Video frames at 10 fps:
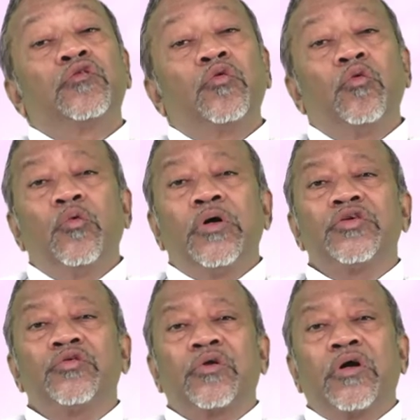no one
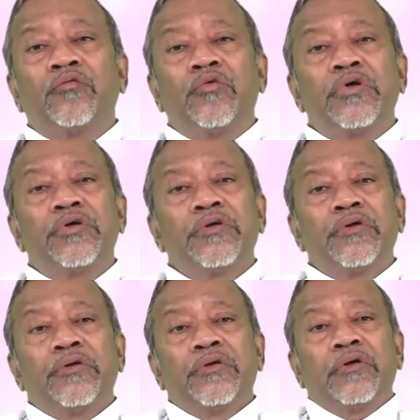should convert
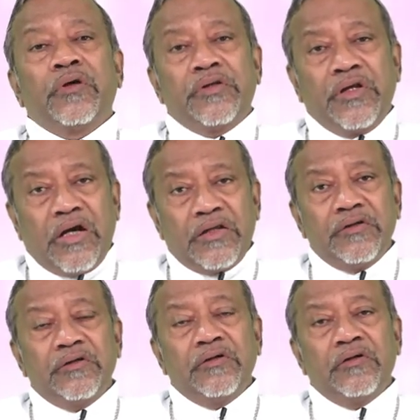the
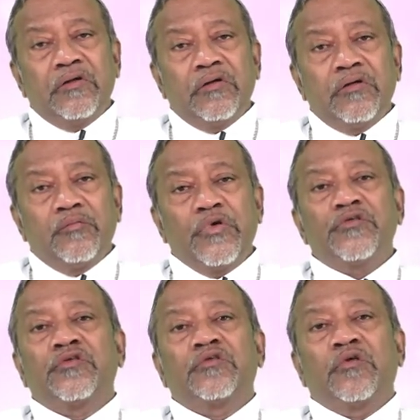other
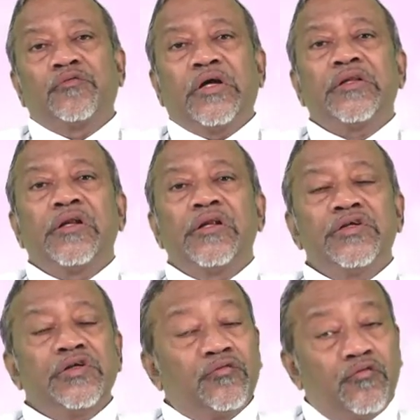persons of other
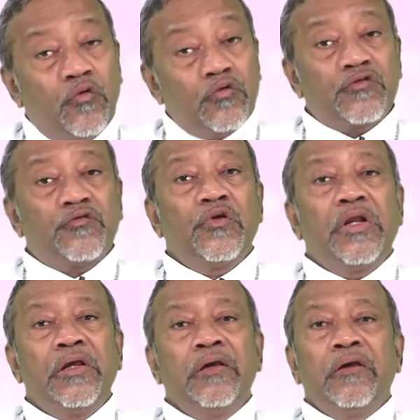religion
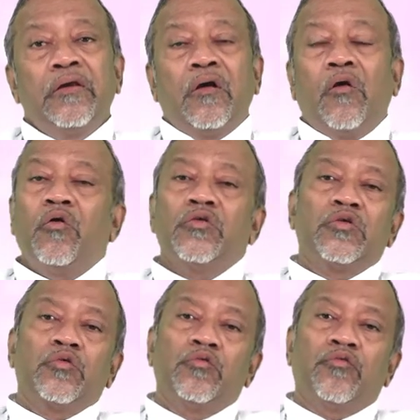forcefully or
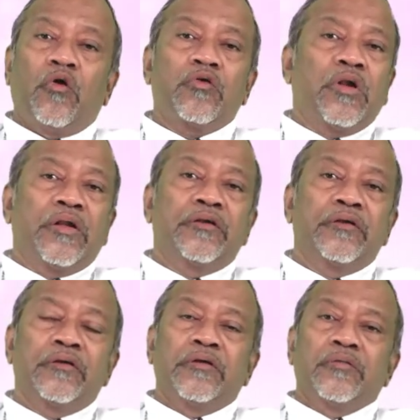through fraudulent
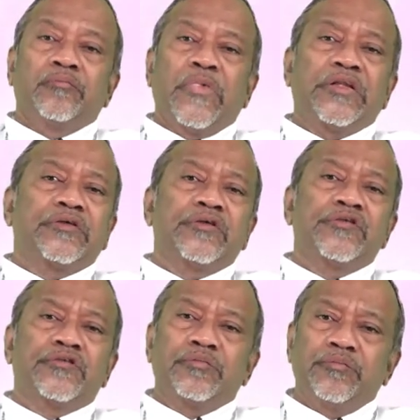
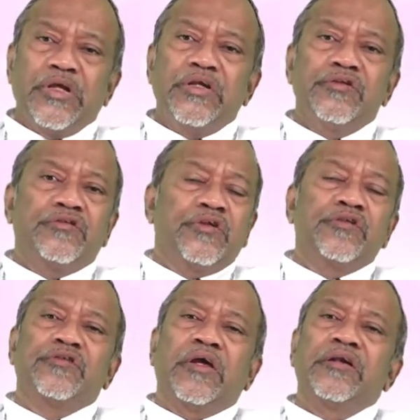methods, means,
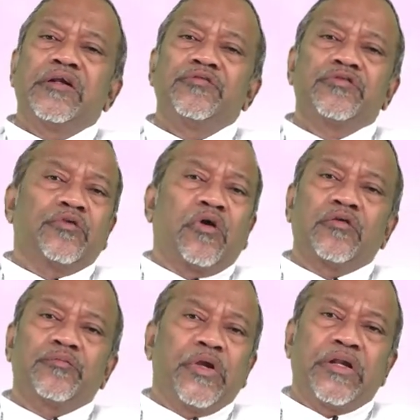incentives should not
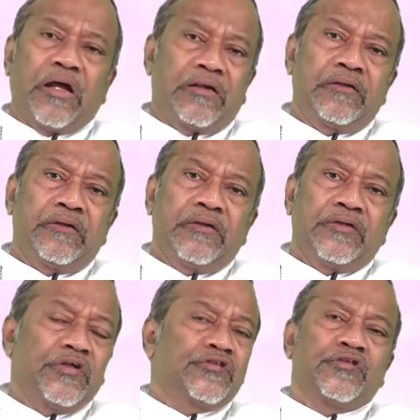be done.
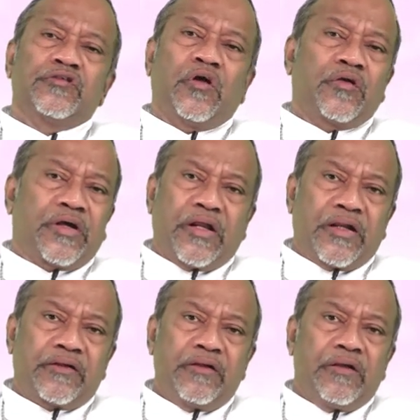This is not
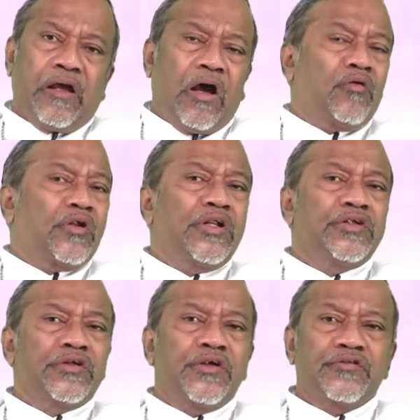correct. Our
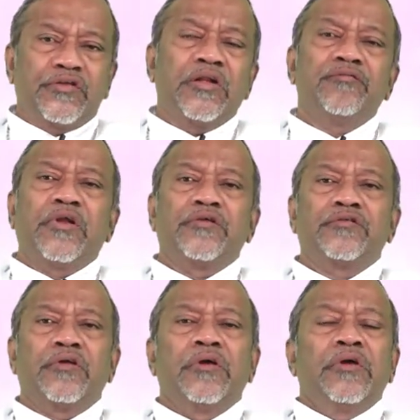religion itself
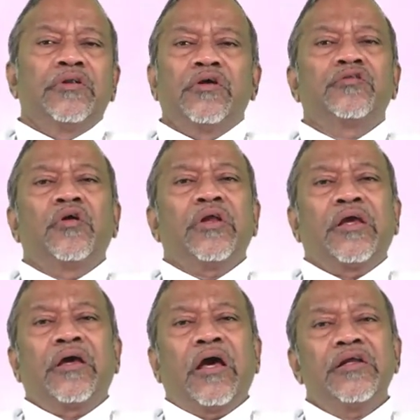does, does not
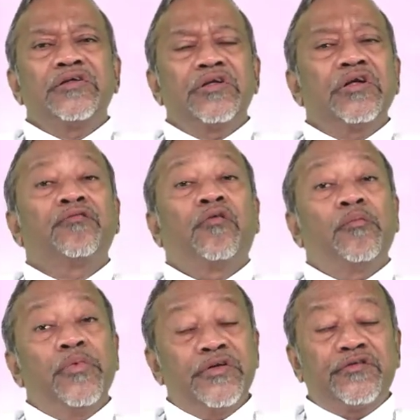encourage it, it
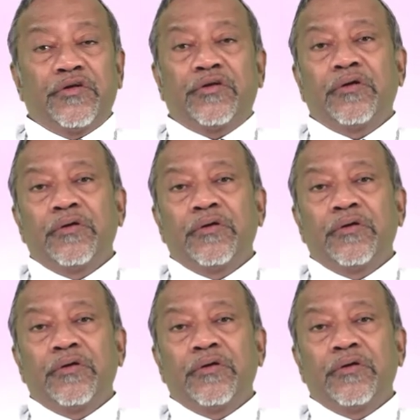forbids it.